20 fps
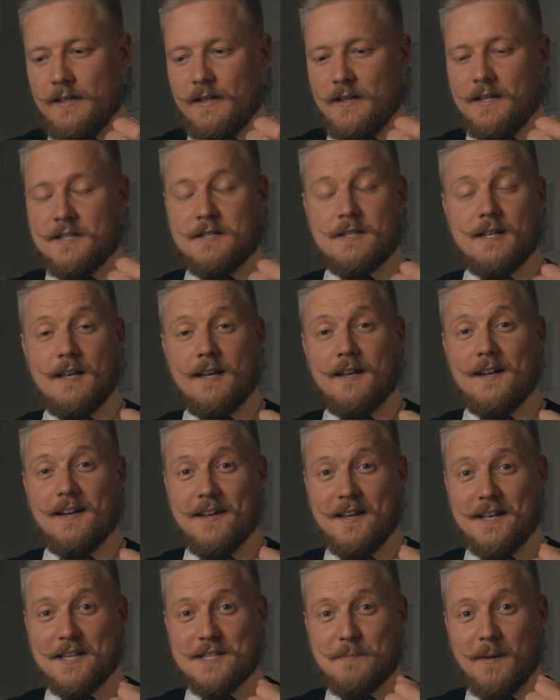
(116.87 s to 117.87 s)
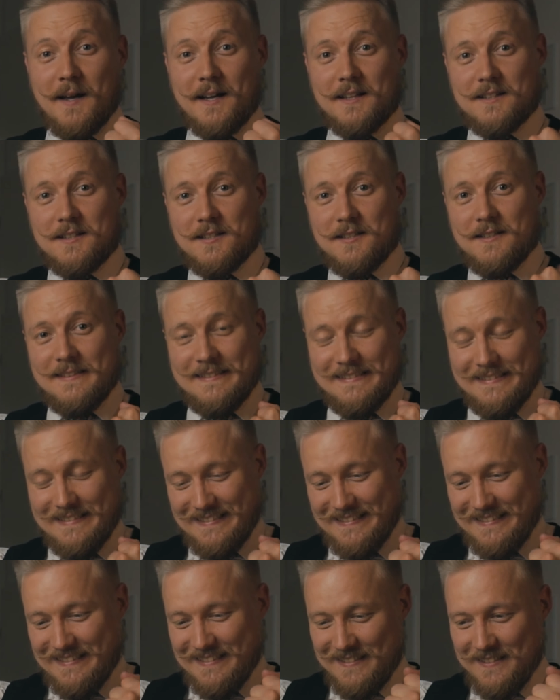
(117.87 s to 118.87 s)
I expect
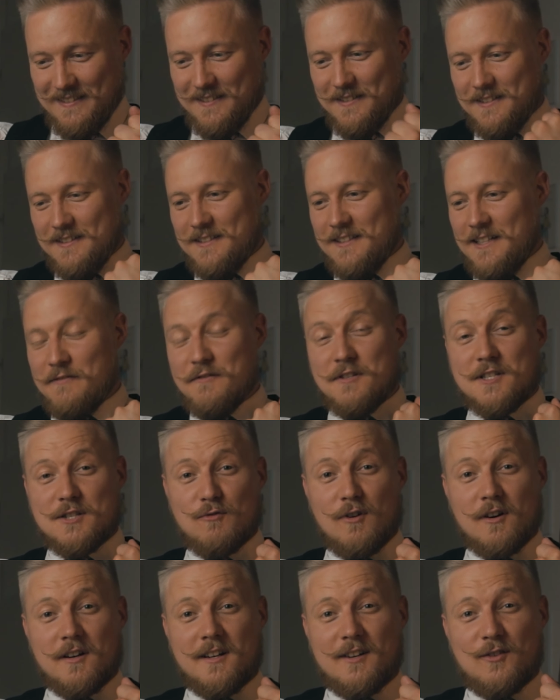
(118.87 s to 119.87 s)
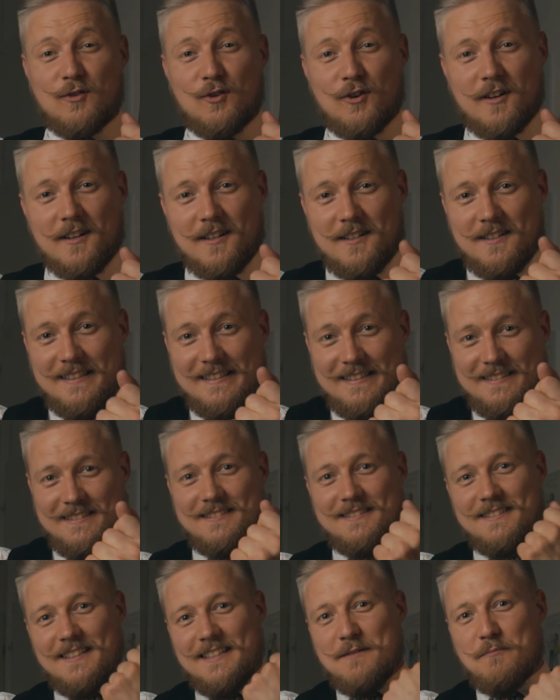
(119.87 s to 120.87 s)
even stronger cork
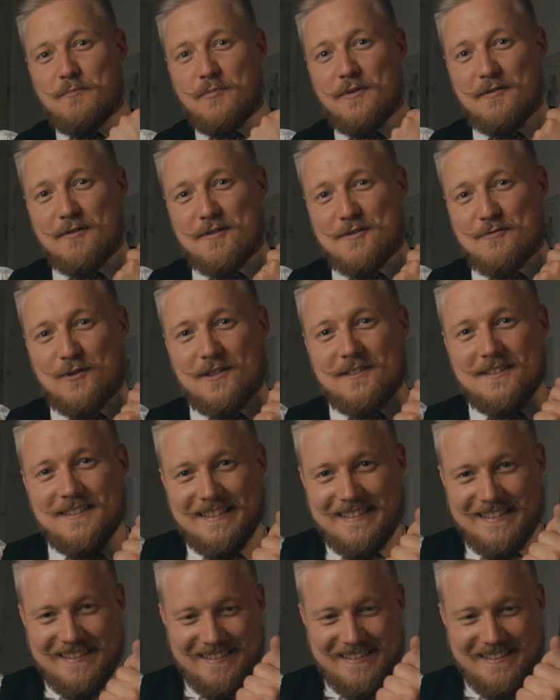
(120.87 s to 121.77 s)
than the previous one.